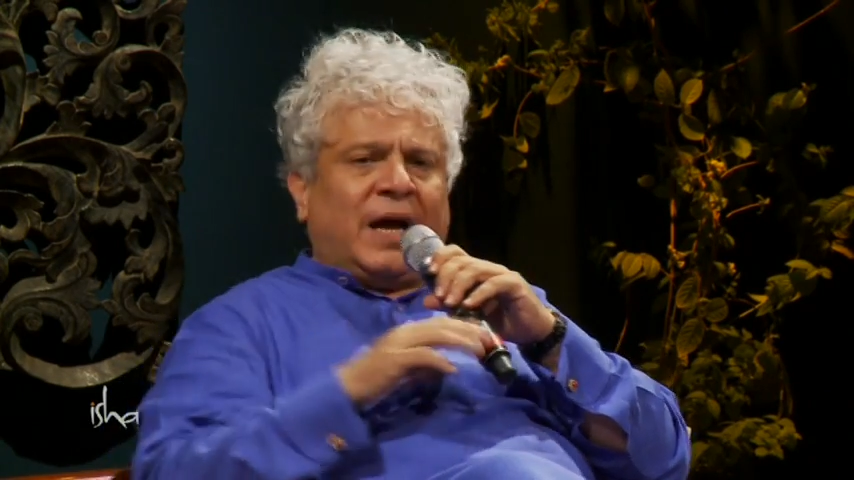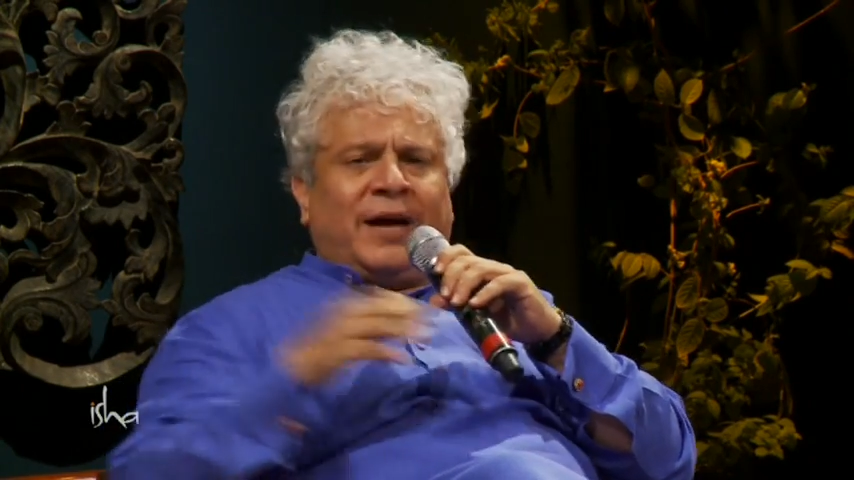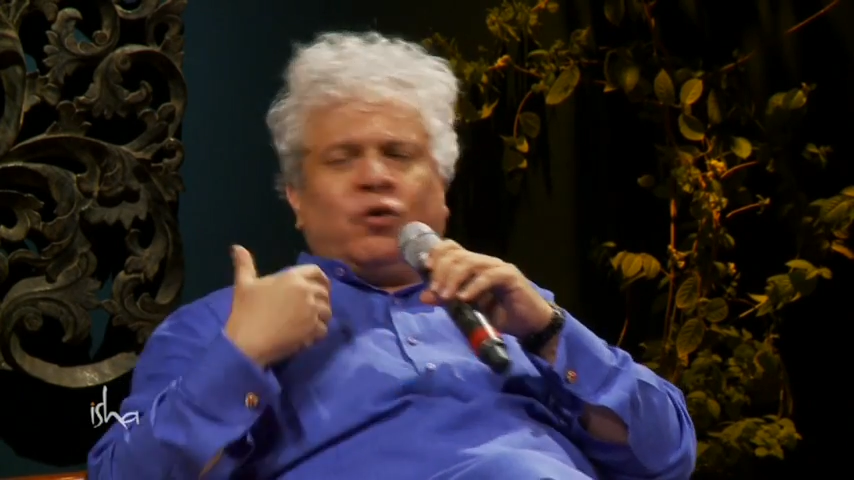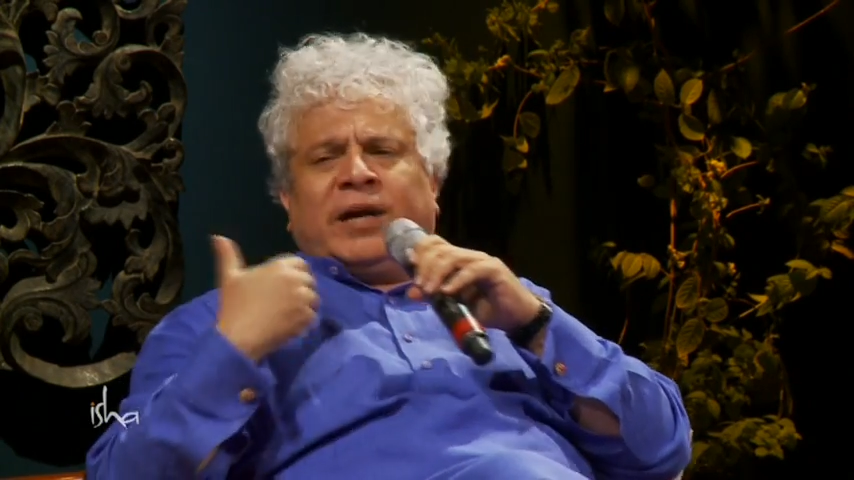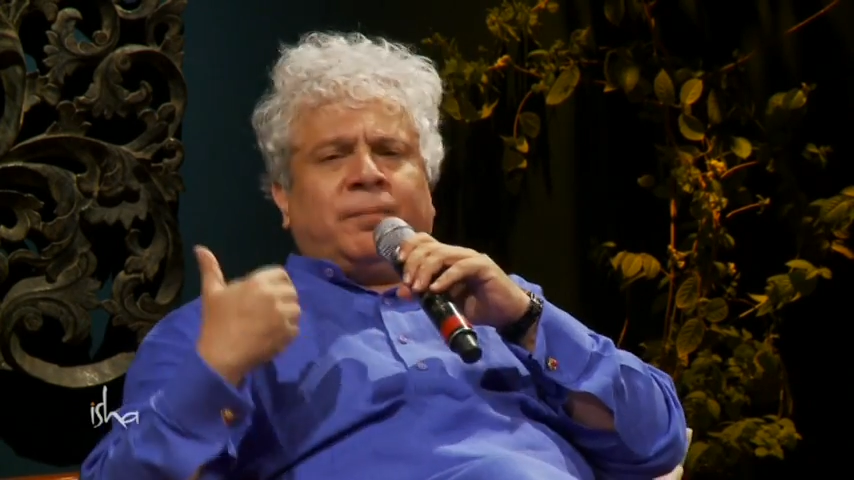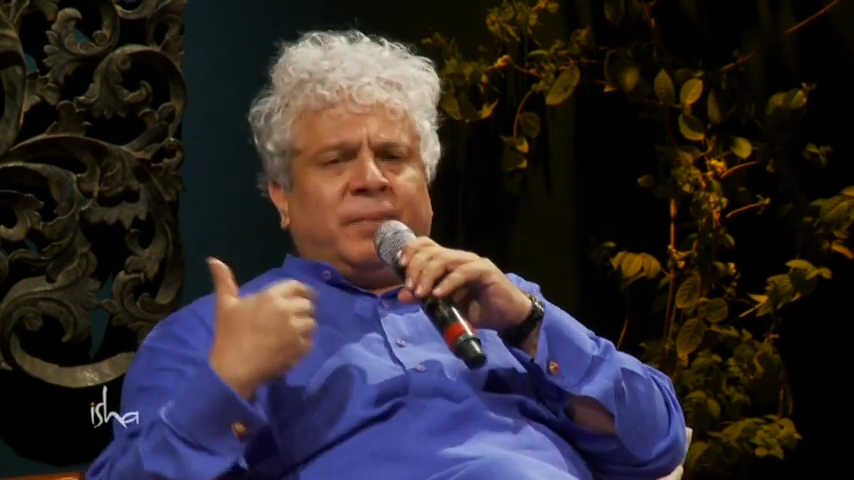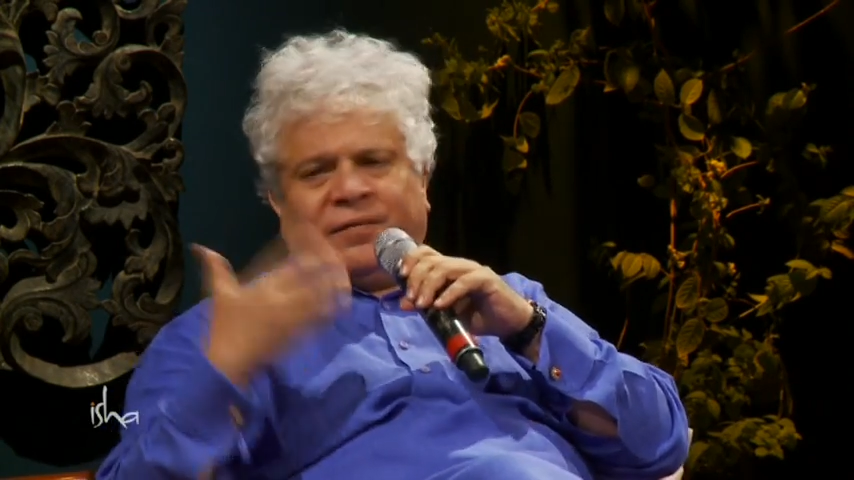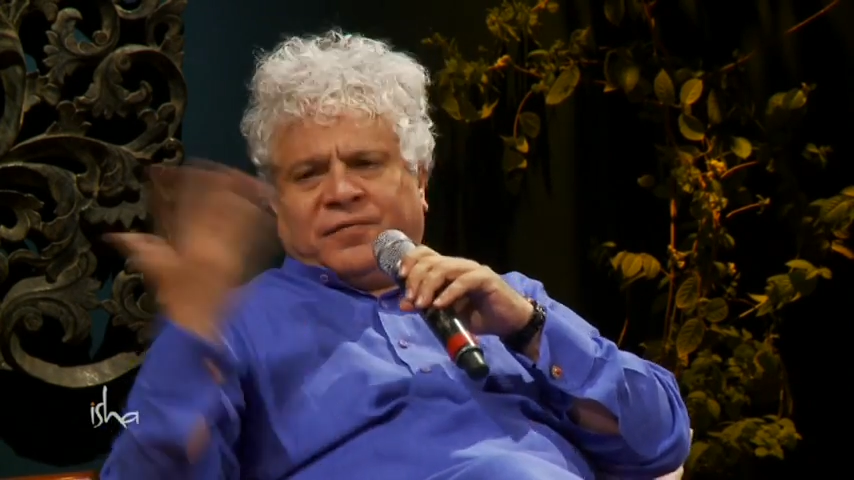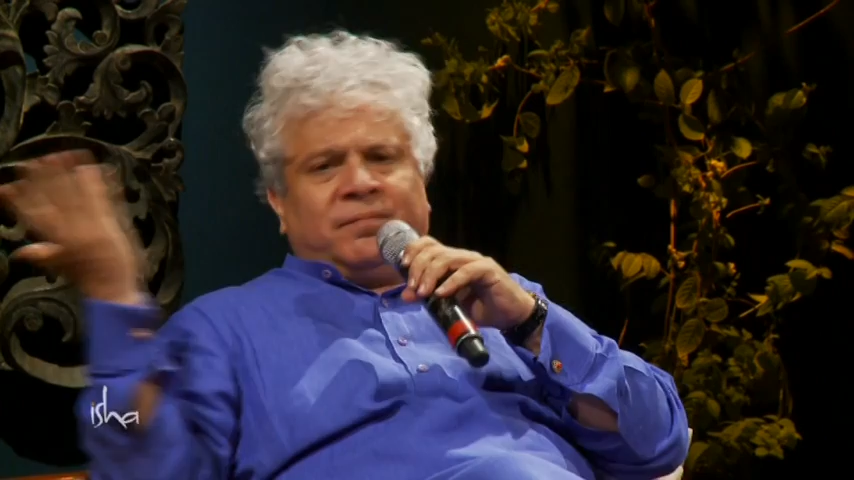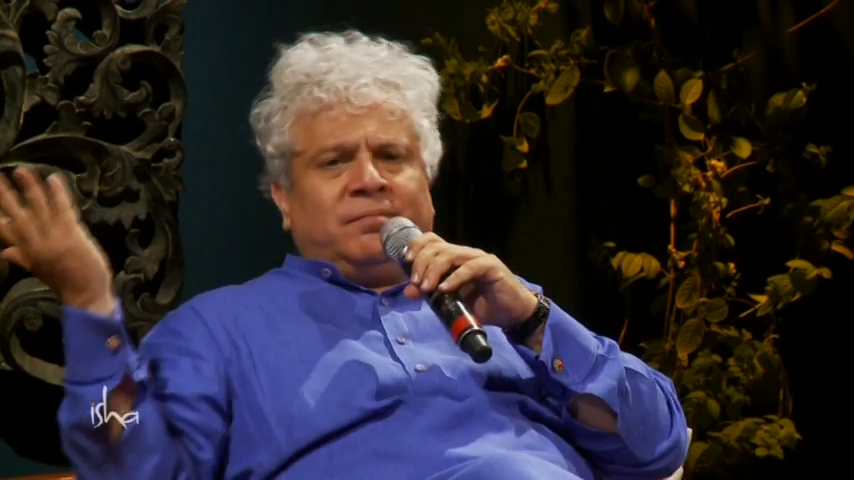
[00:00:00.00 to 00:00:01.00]
I don't eat
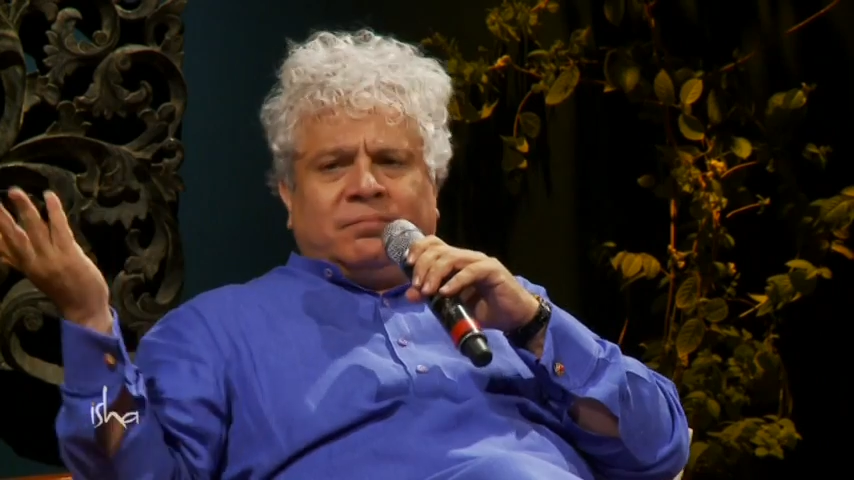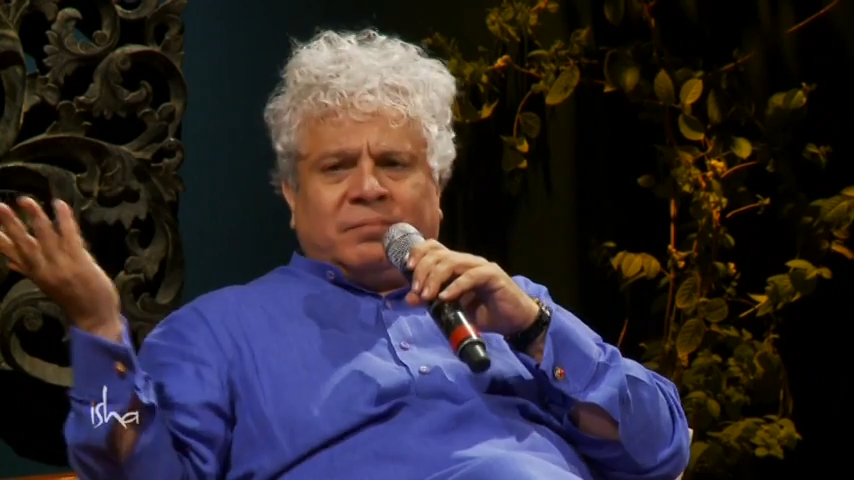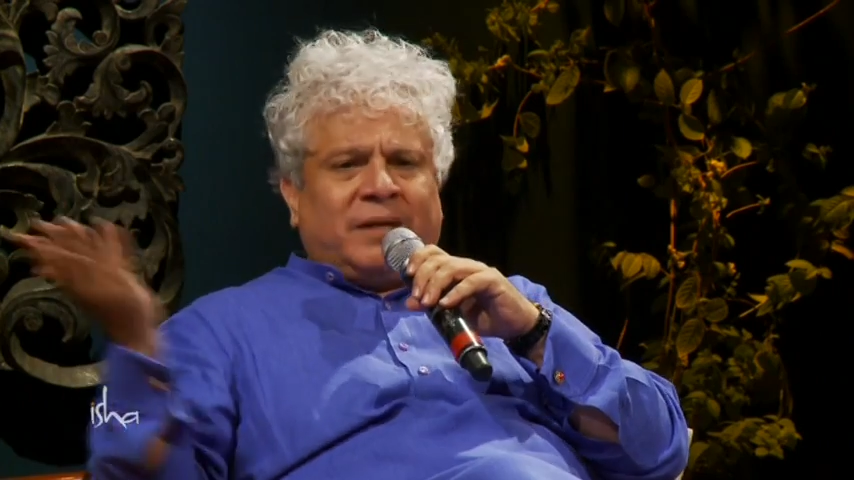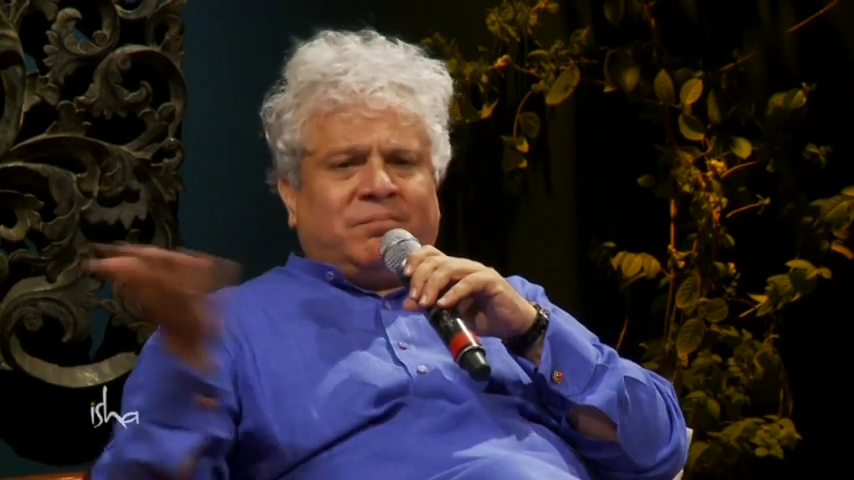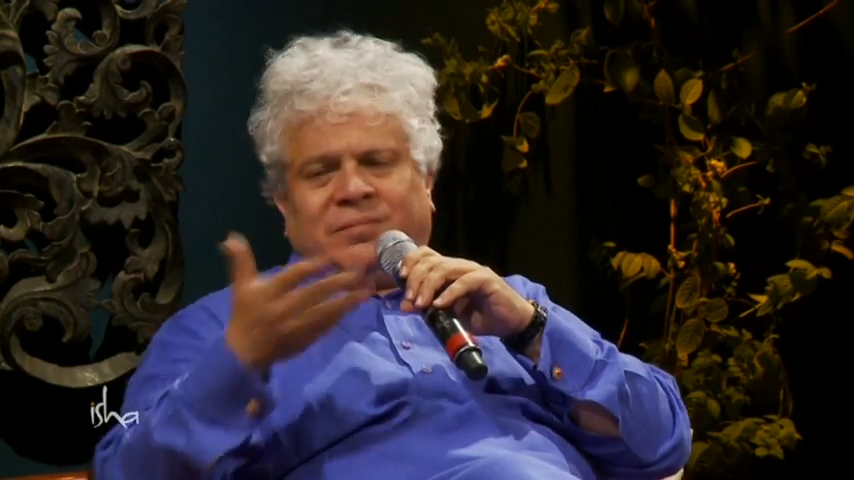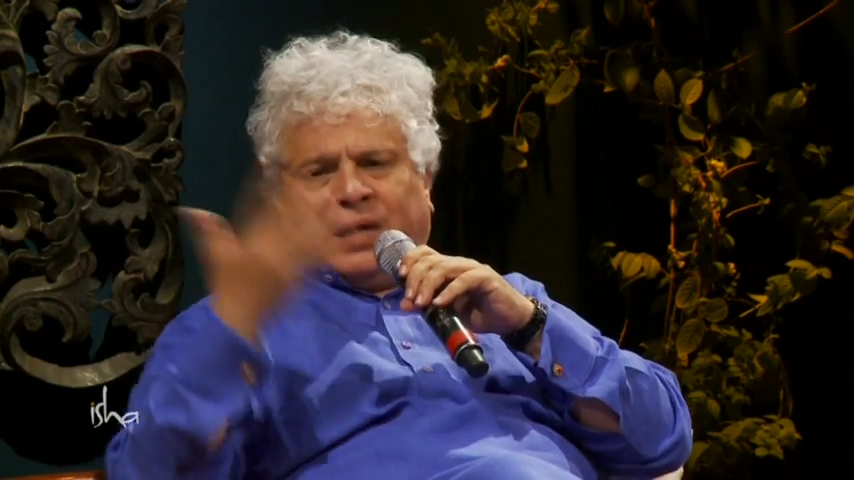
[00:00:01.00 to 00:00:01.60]
beef, but